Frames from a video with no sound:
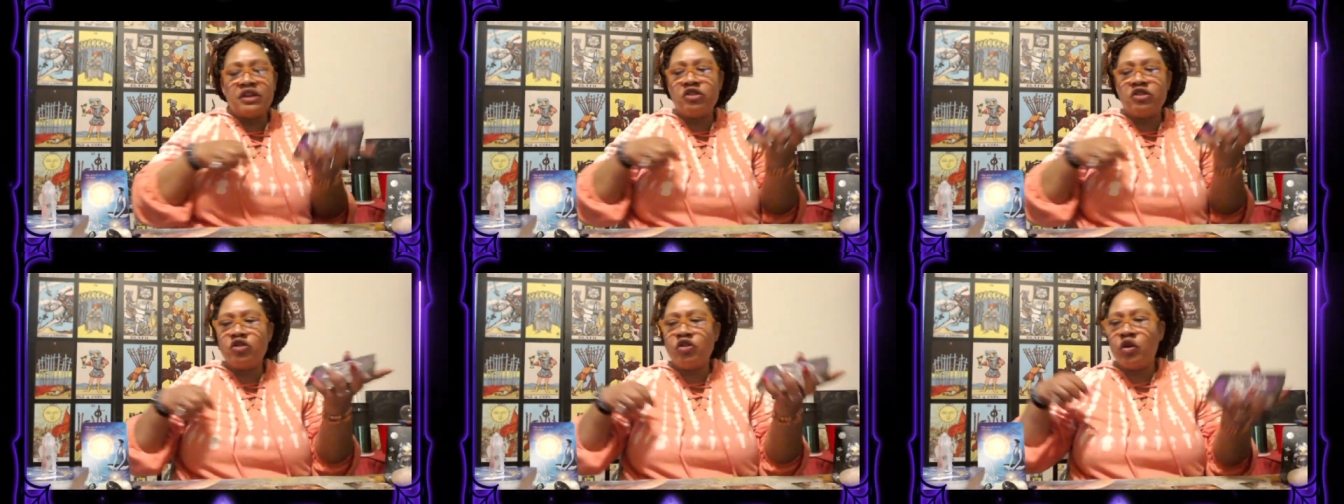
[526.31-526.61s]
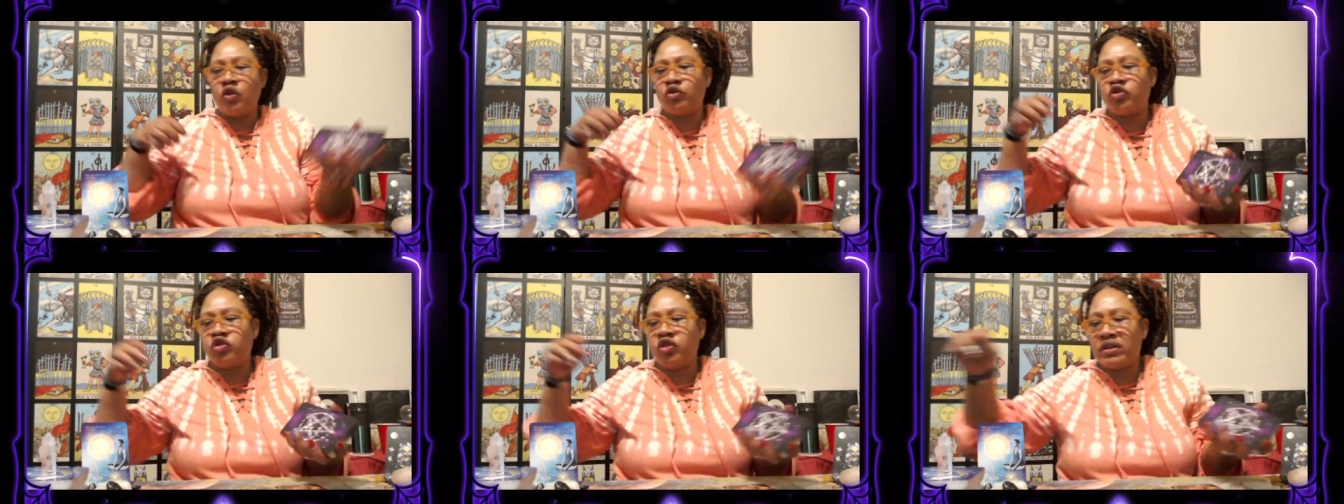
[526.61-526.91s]
you
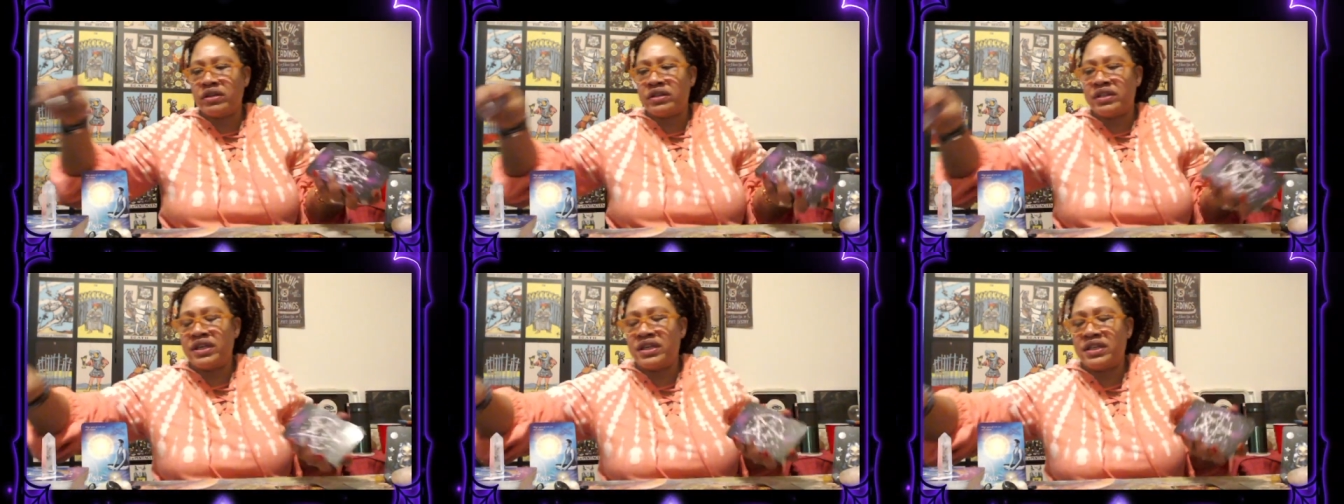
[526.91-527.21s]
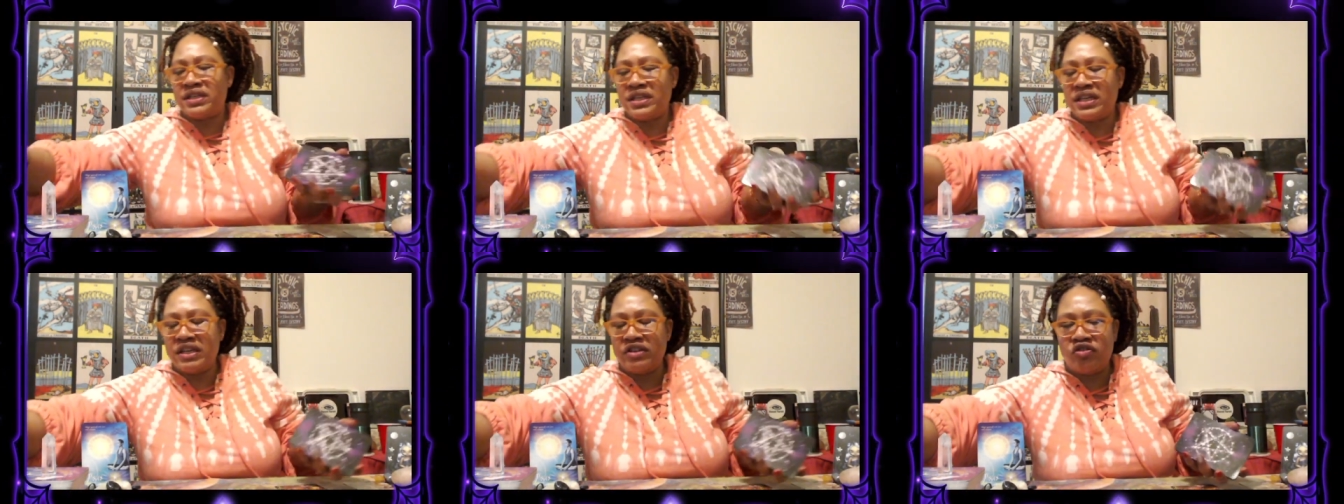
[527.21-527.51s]
don't trust the
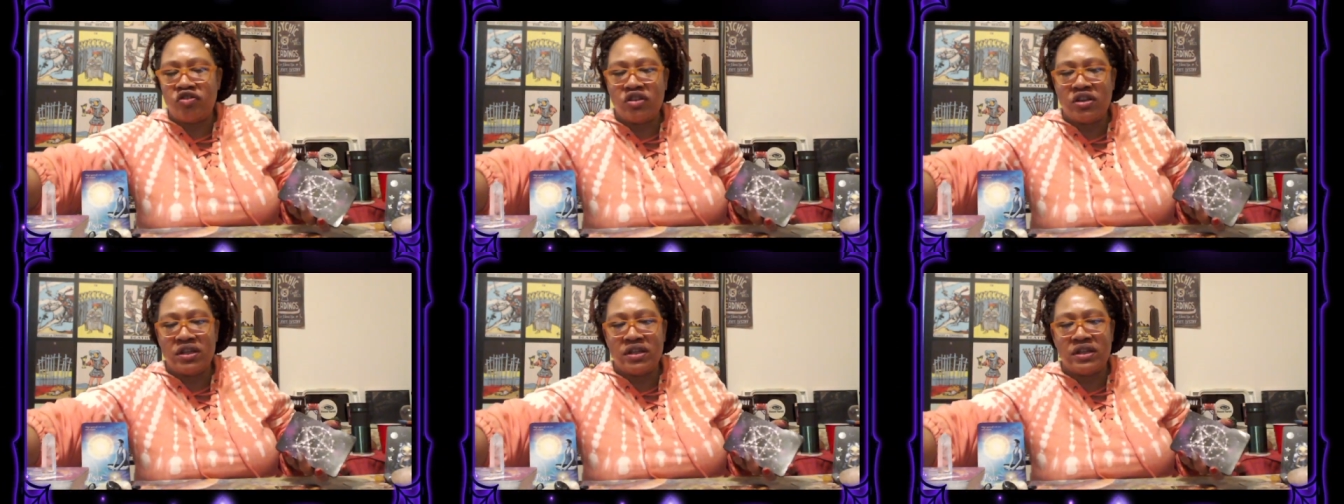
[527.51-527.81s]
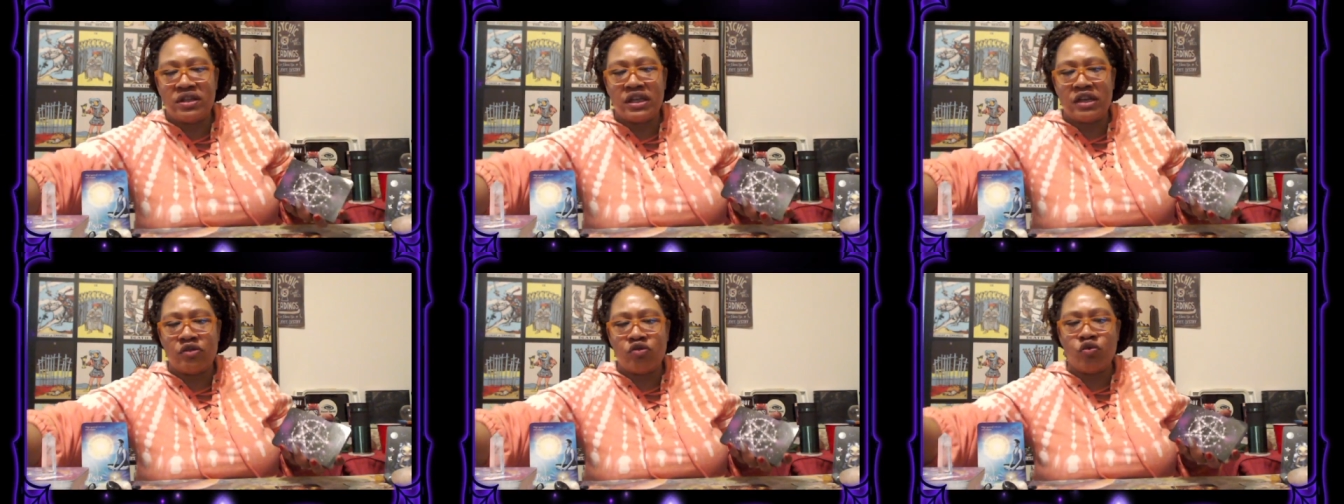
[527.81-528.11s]

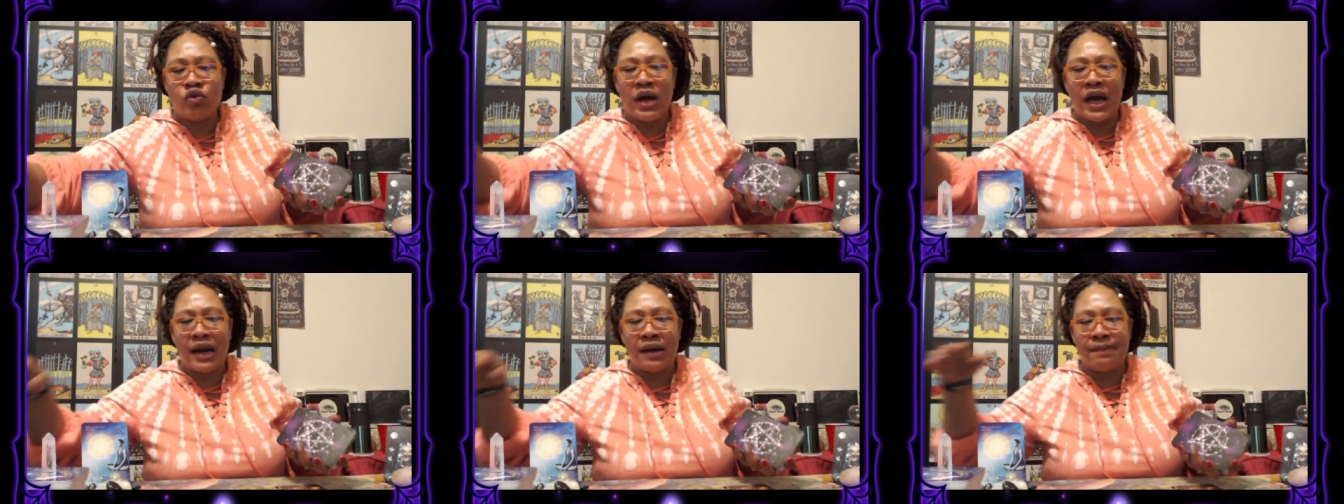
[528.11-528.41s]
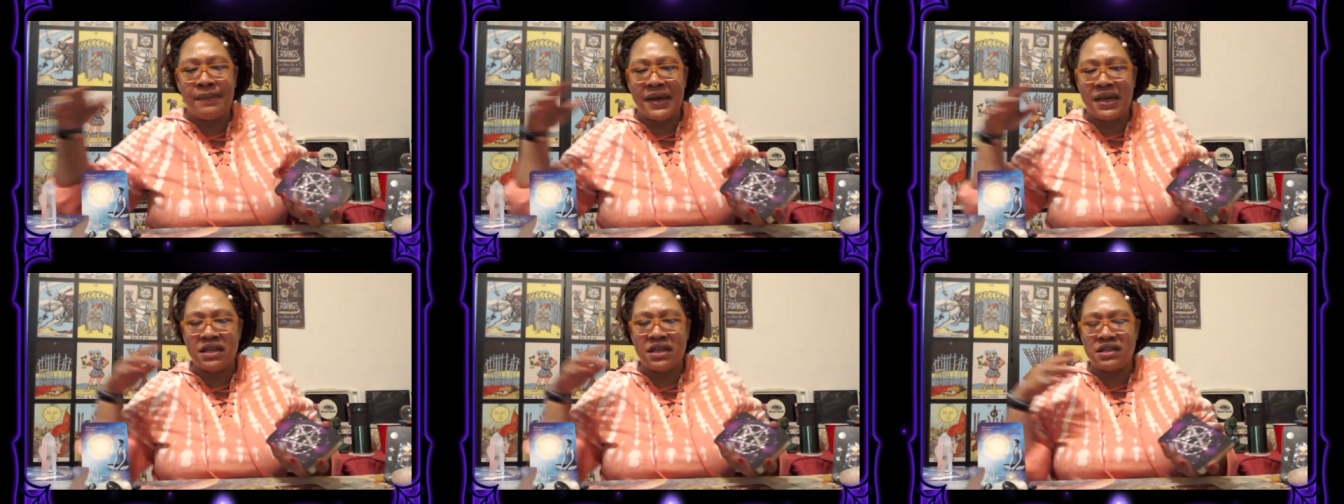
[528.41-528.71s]
intentions and you got to
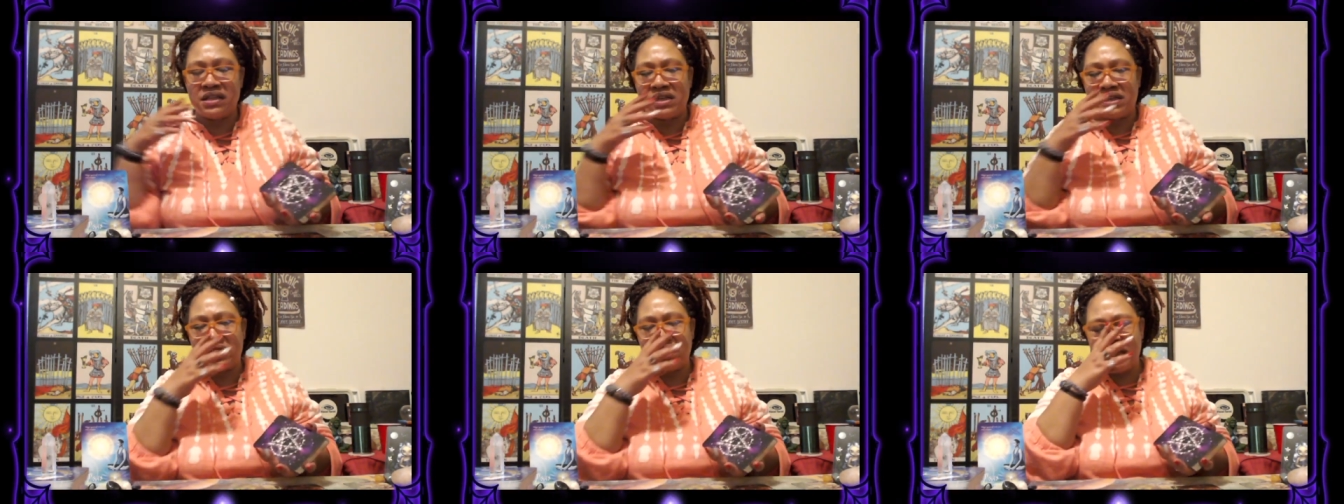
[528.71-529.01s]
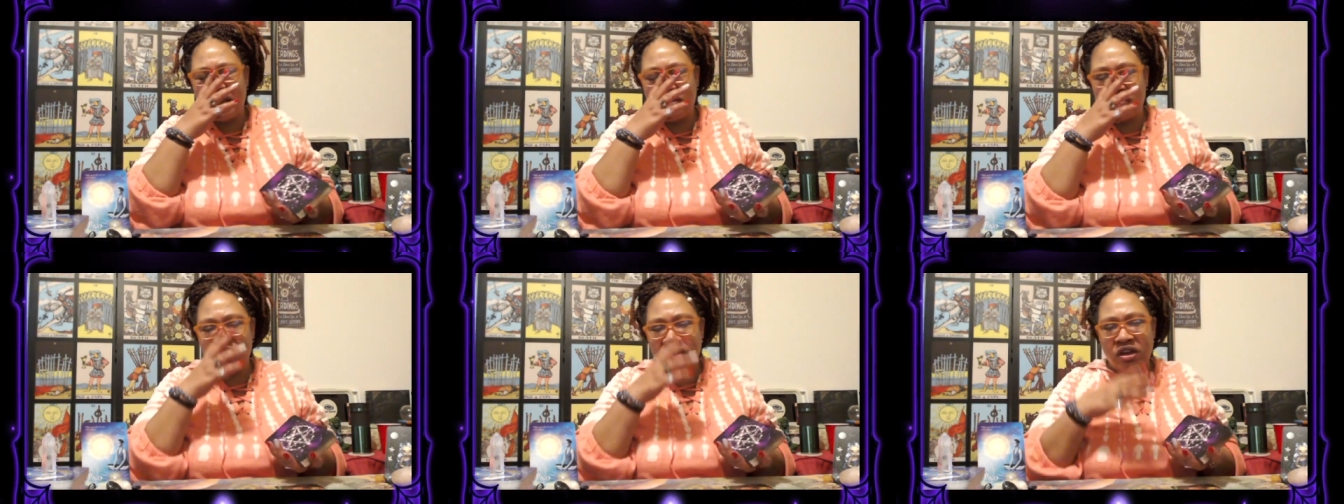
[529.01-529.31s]
make a
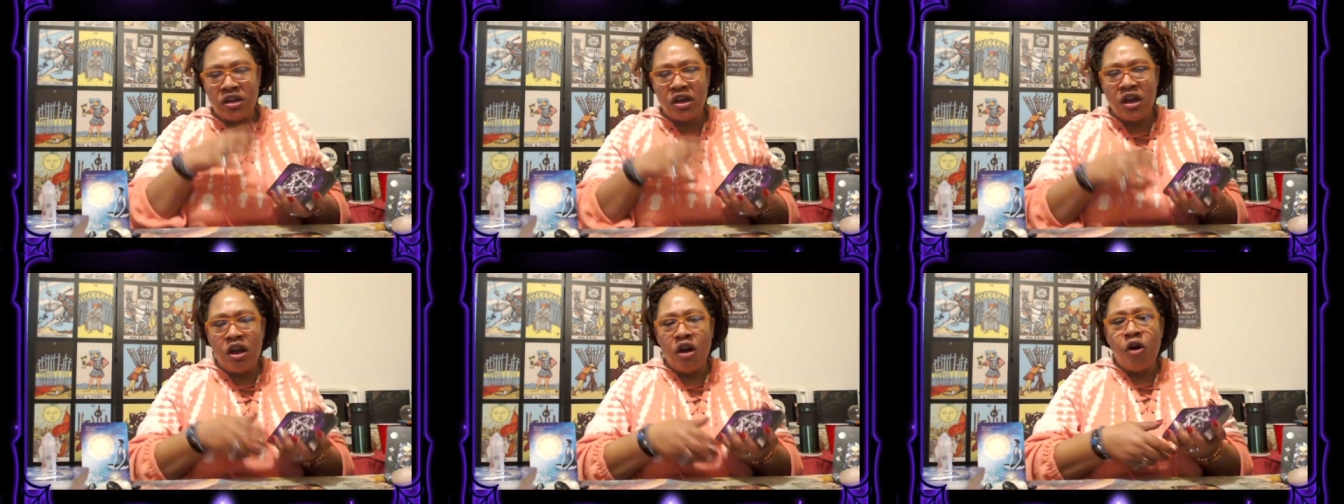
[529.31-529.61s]
decision,